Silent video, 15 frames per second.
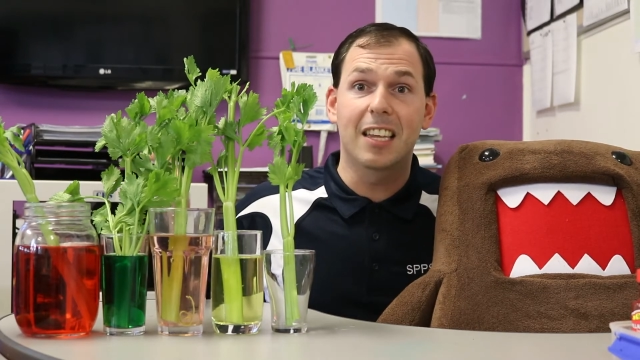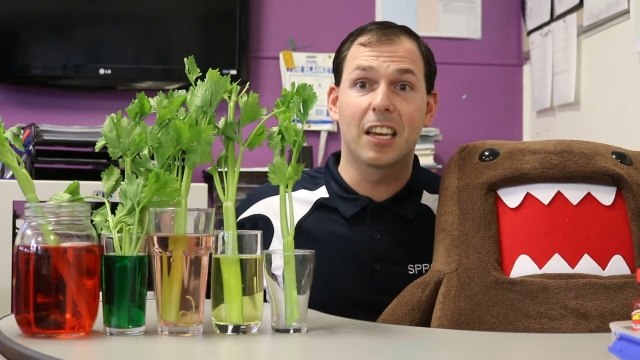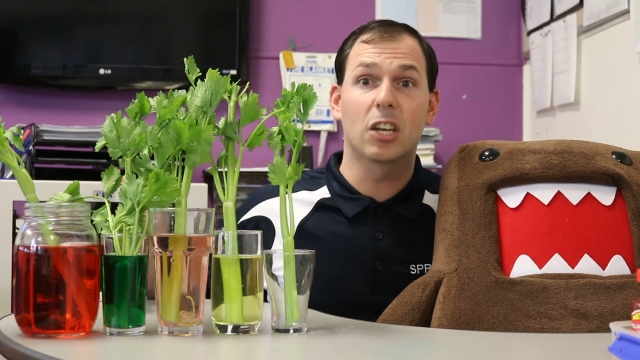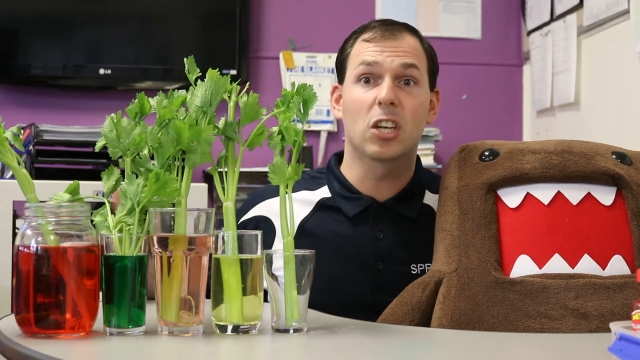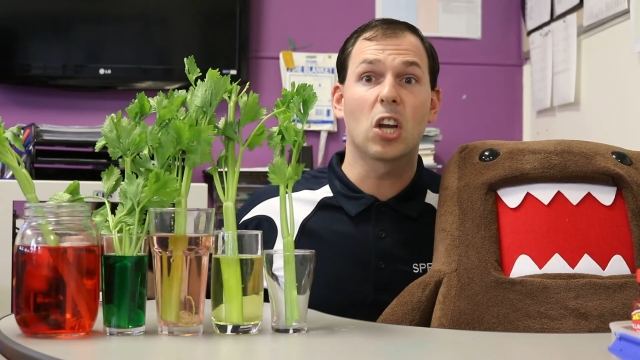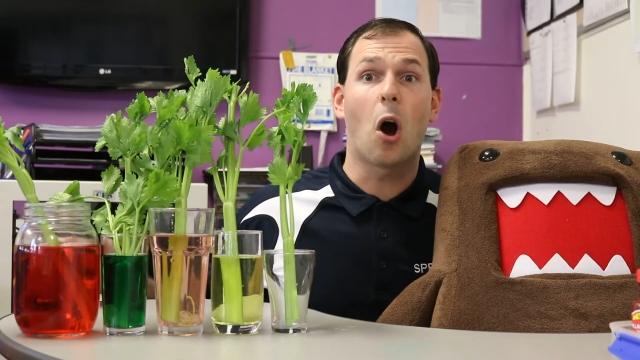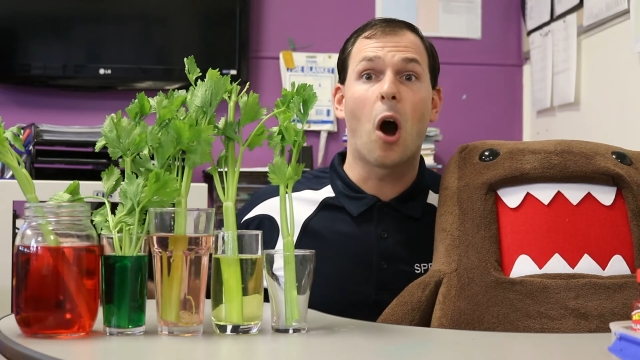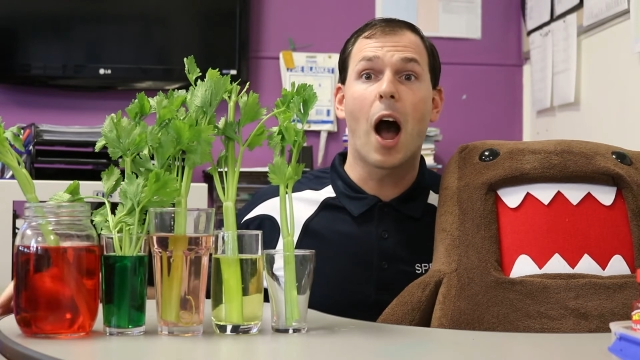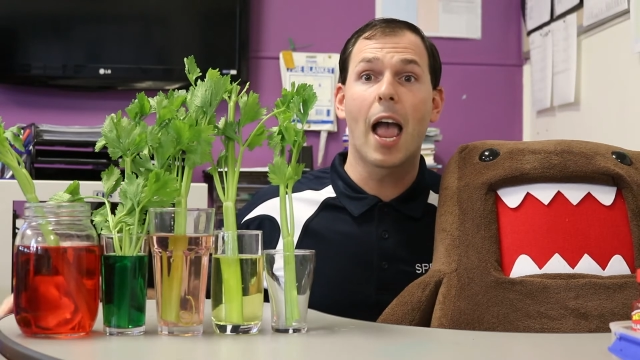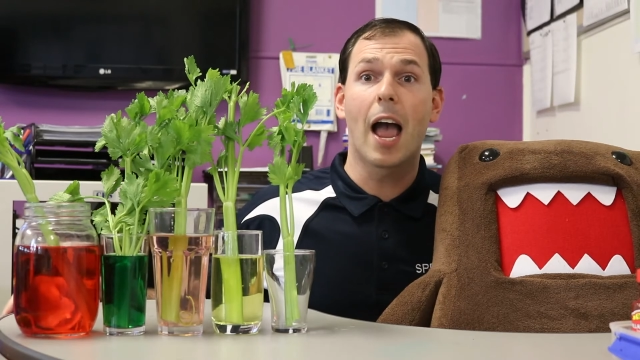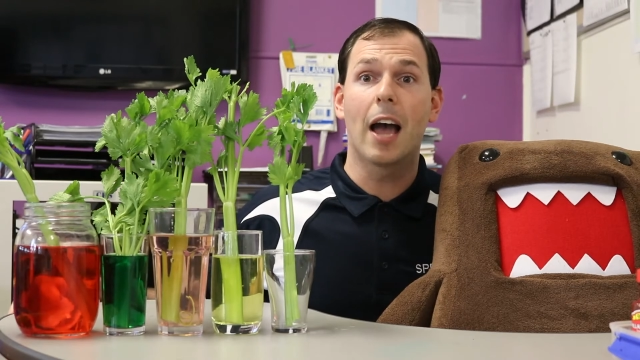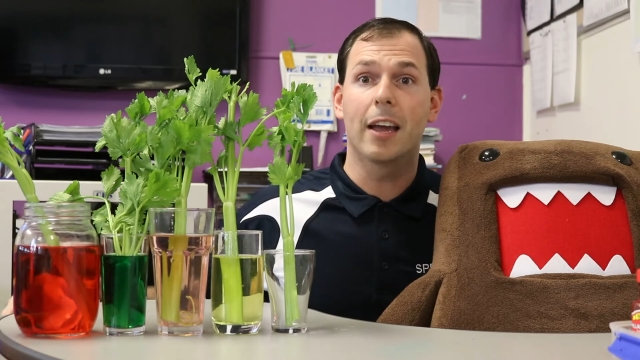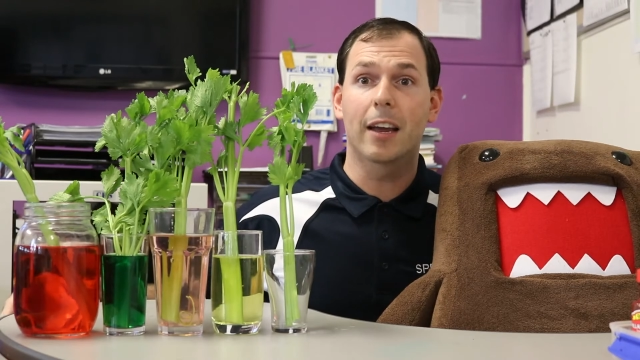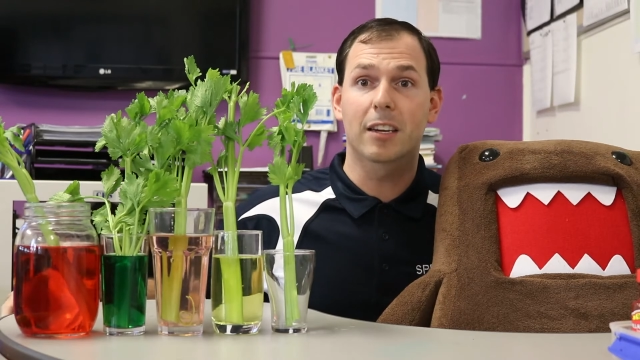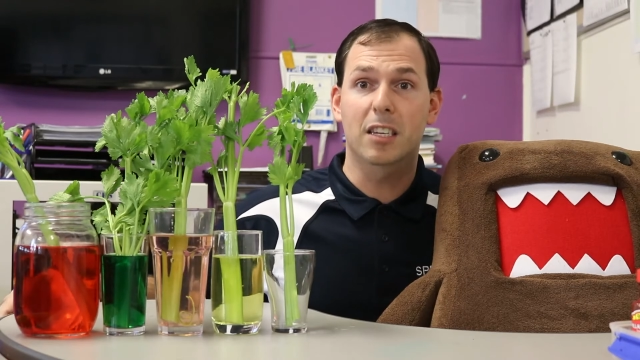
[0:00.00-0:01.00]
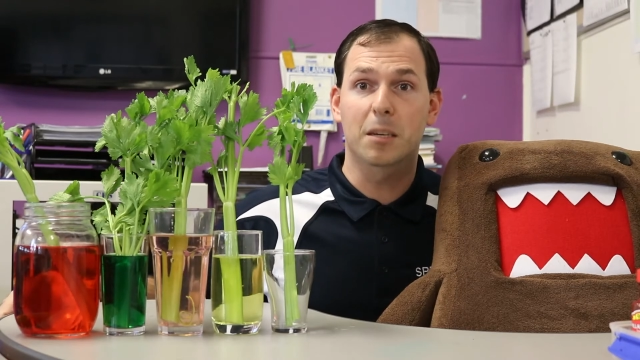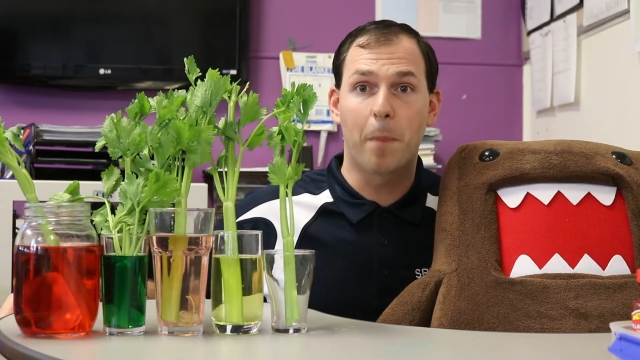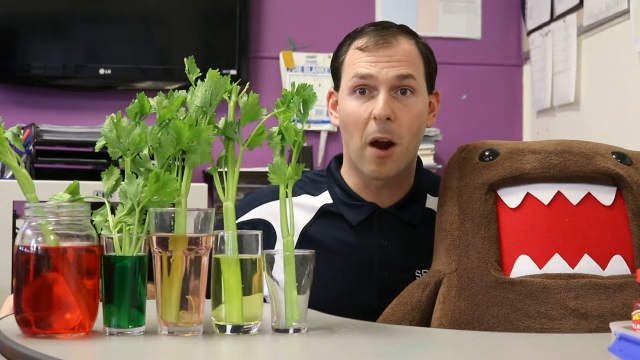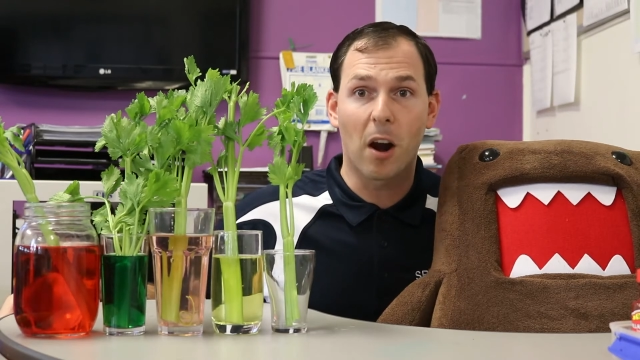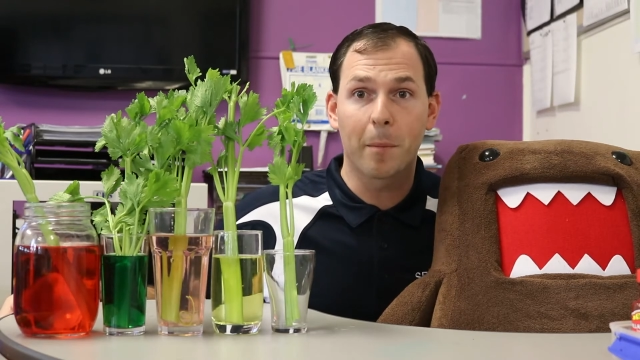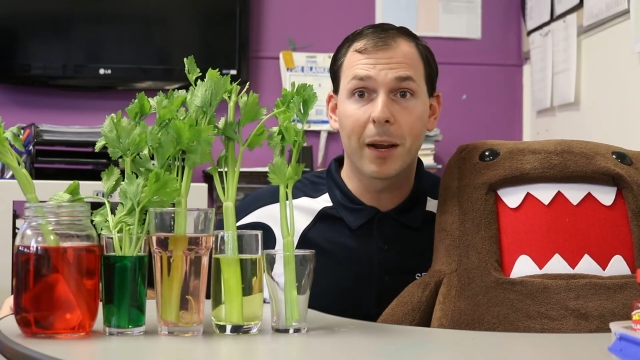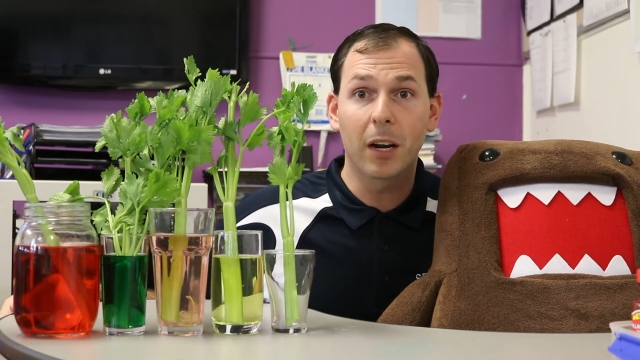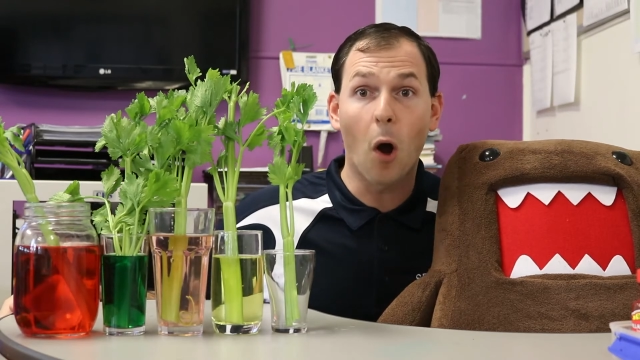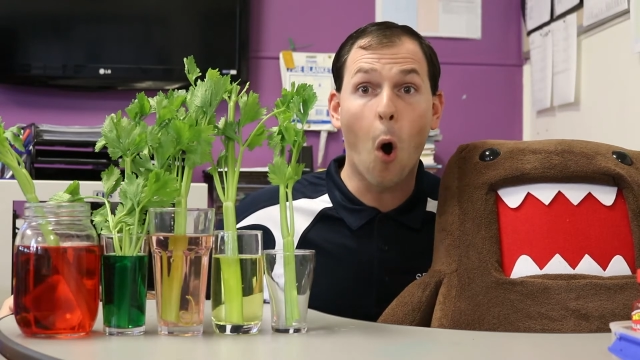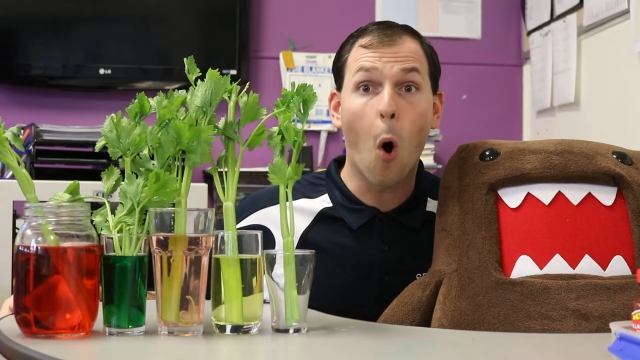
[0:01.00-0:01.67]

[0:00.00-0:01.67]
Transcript: entire experiment.